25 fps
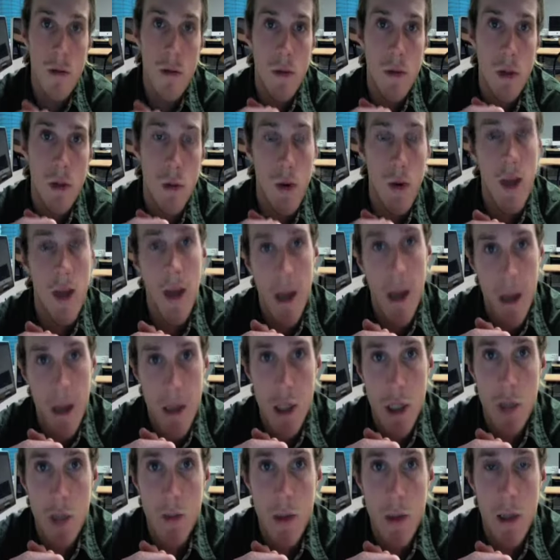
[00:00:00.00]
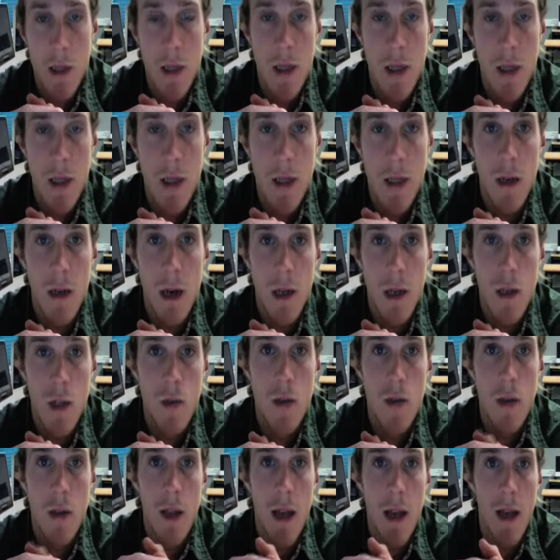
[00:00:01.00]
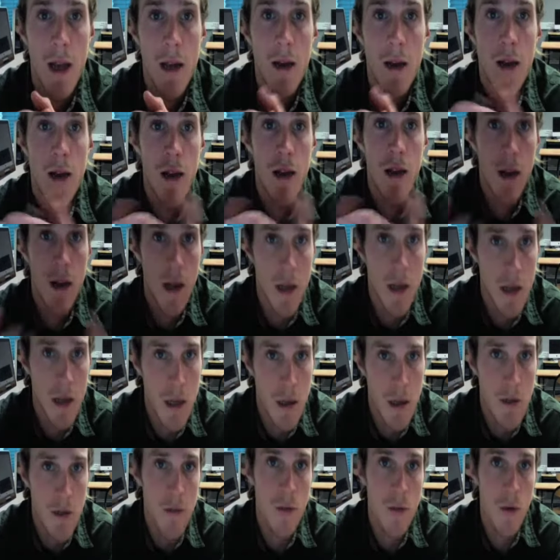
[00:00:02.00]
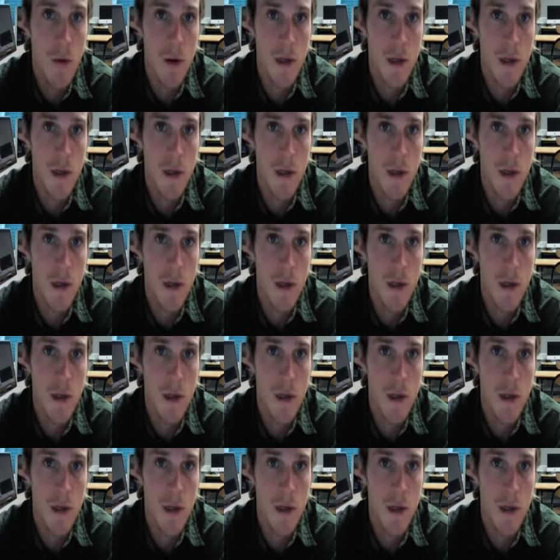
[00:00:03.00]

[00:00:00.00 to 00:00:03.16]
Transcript: to an English-speaking country like London, for